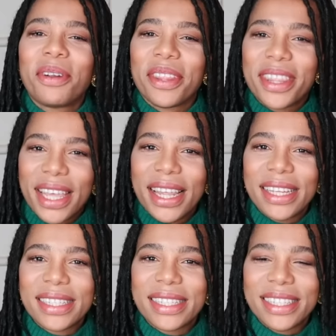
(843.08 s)
more
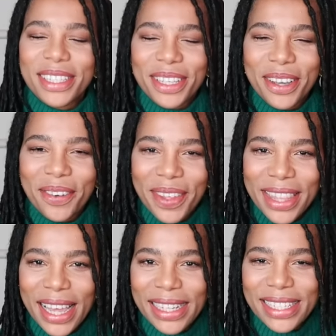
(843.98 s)
things to go with
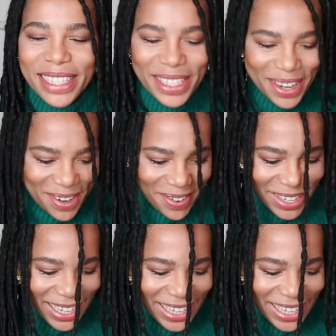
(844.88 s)
that. So